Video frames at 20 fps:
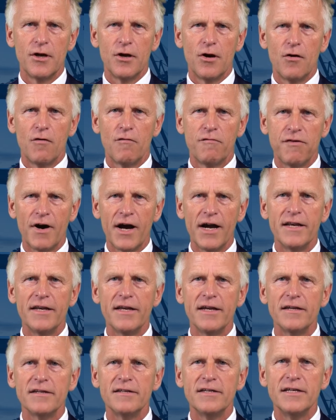
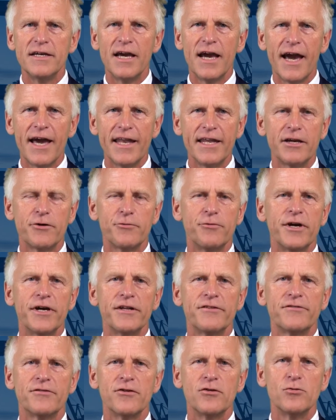finding the
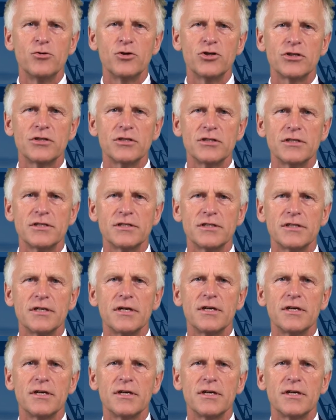adequate solutions